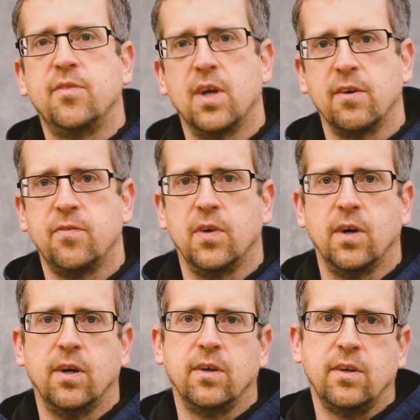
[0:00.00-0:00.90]
of Doug
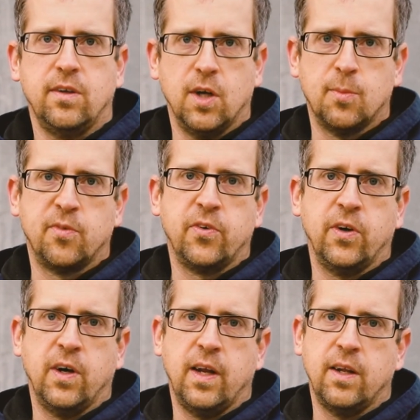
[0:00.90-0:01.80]
fir, noble
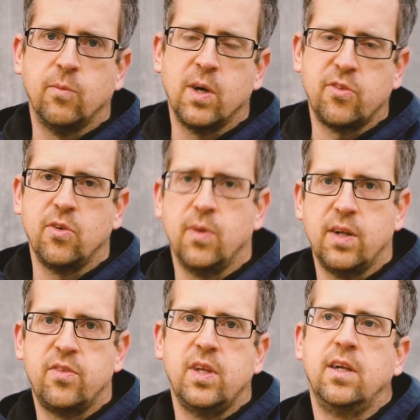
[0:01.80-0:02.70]
fir, and western
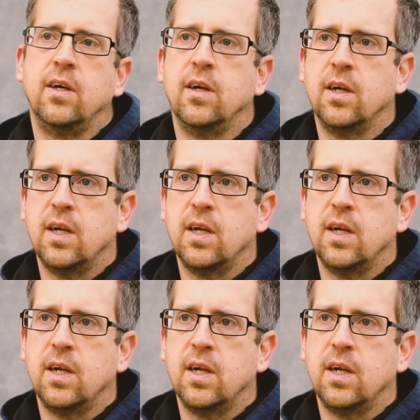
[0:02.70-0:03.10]
red cedar.